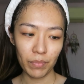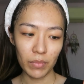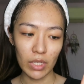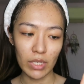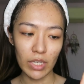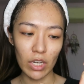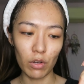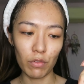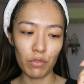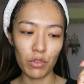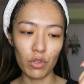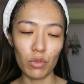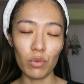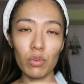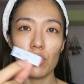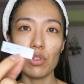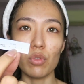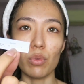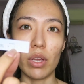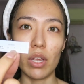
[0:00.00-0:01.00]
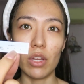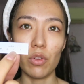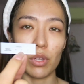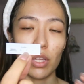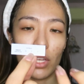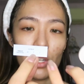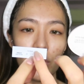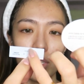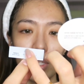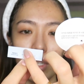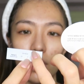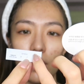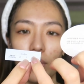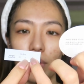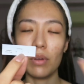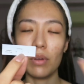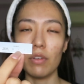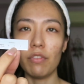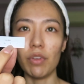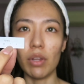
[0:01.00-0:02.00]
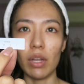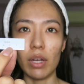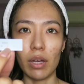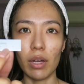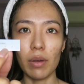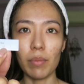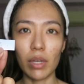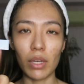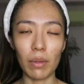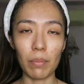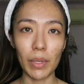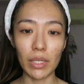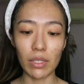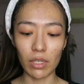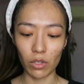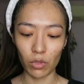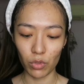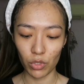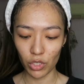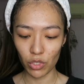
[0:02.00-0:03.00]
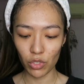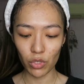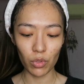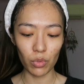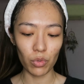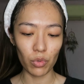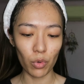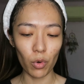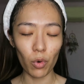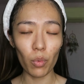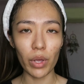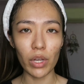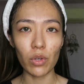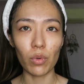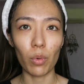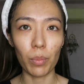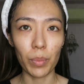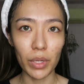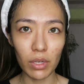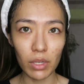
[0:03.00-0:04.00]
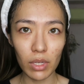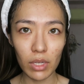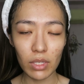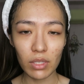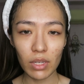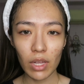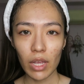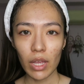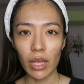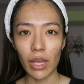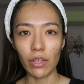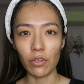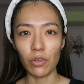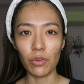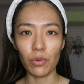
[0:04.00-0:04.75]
date of use, where you can just fill it up and then place it at the cushion, so you know when you open this and you